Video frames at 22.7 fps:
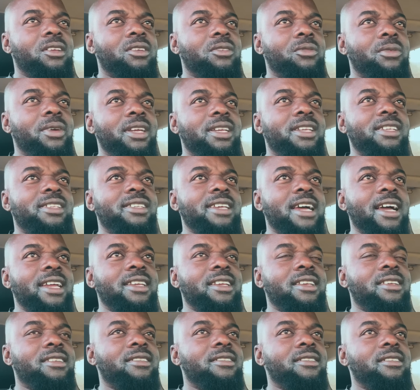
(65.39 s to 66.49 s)
we
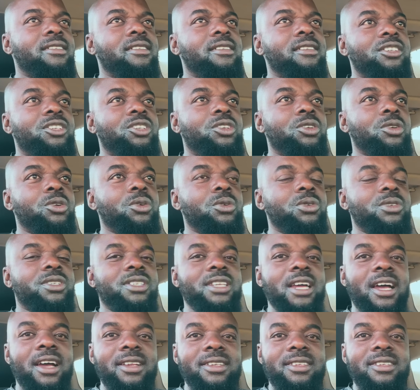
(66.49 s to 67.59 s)
decided to
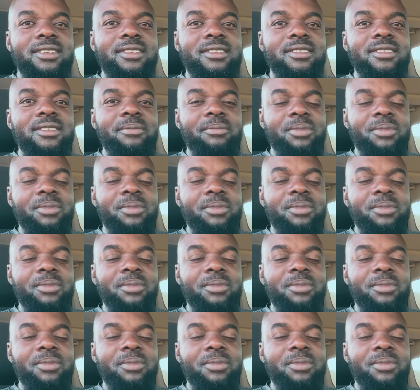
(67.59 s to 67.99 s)
start